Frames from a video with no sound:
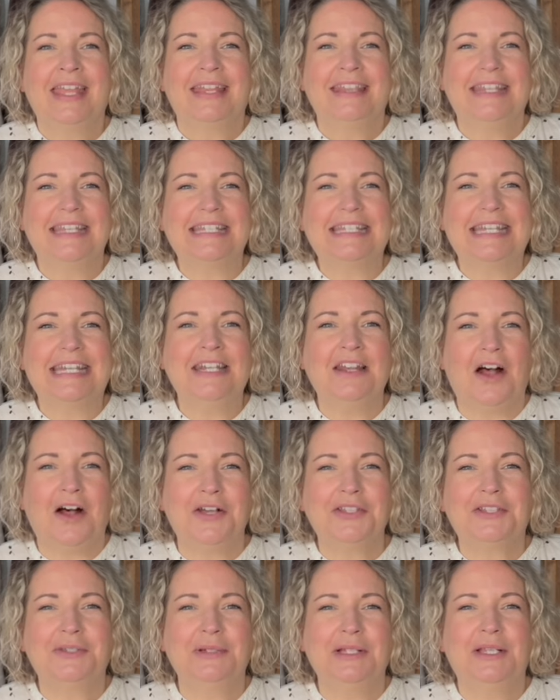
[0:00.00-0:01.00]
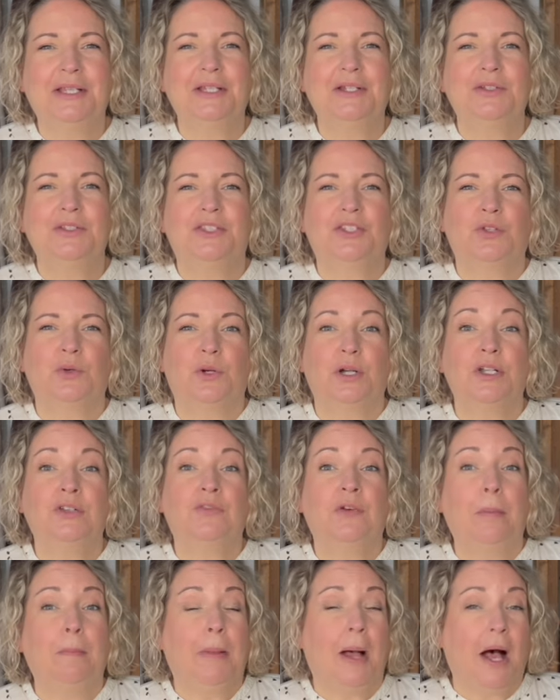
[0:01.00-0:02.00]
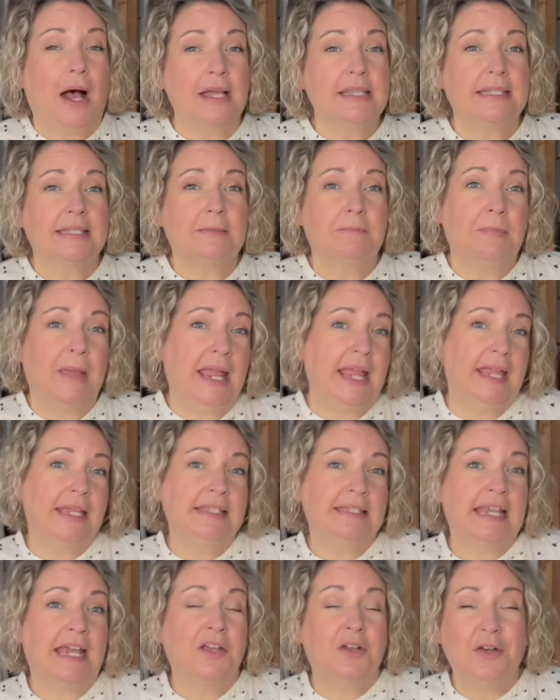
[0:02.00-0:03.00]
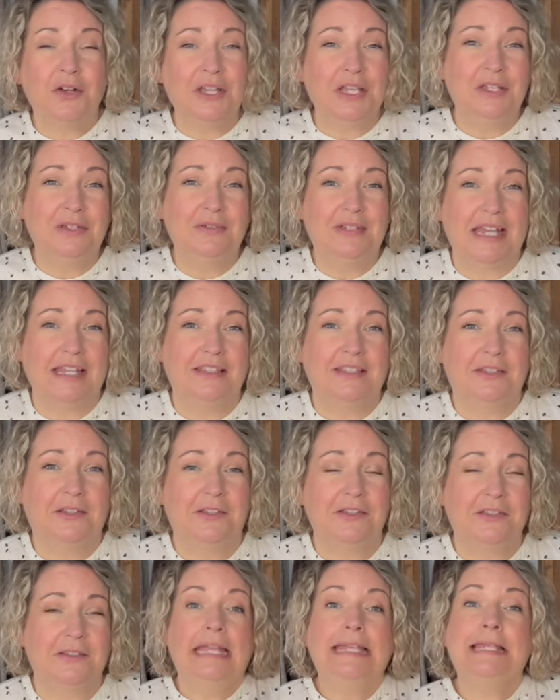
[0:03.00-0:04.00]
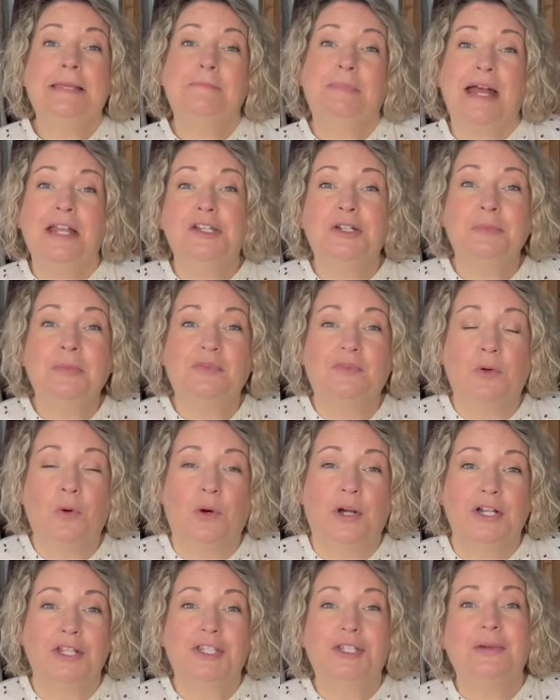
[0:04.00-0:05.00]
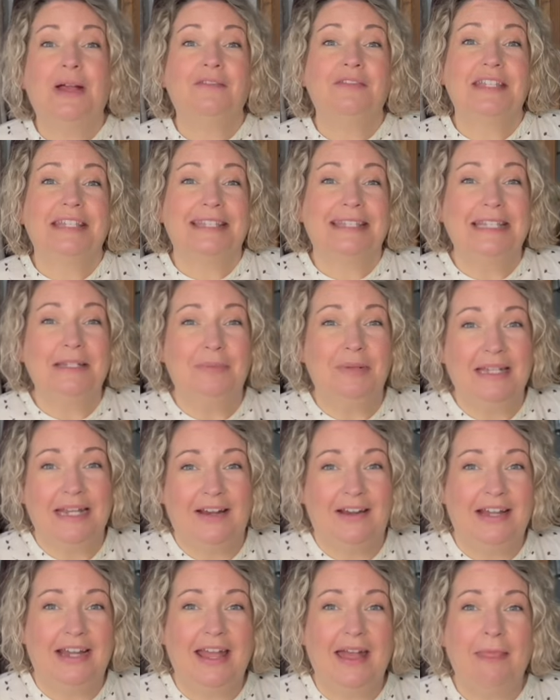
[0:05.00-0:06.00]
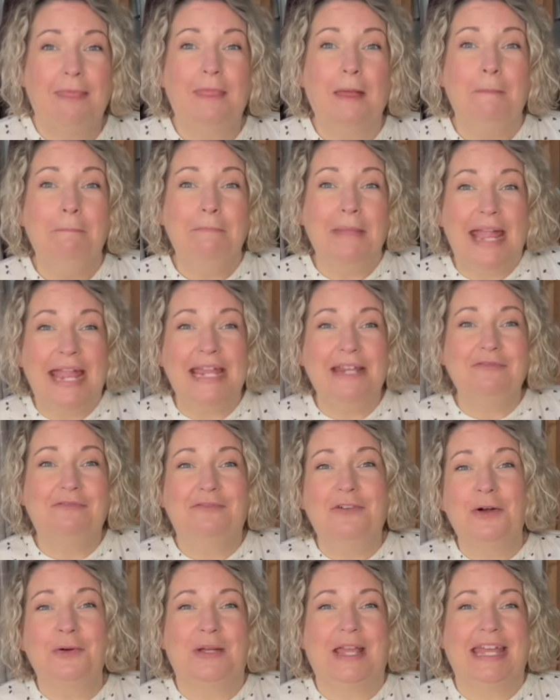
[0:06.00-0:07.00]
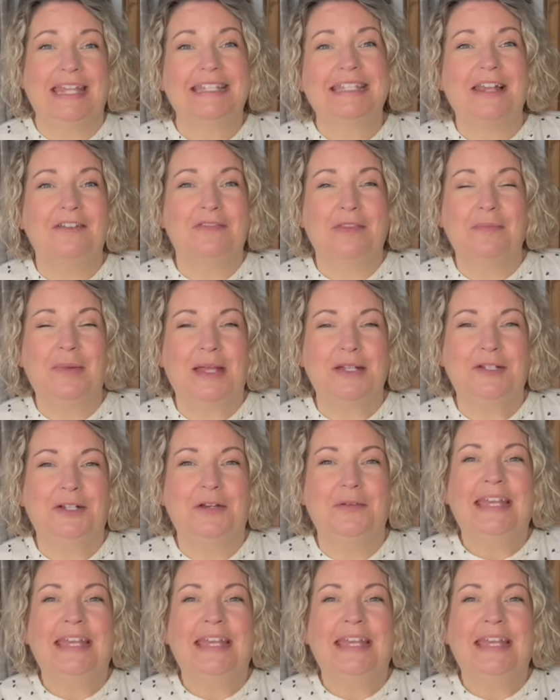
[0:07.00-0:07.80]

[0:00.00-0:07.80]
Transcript: This can also include storage for pots, pans, and cooking utensils. In the bedroom, of course, you have a sleeping area, the main focus of the bedroom,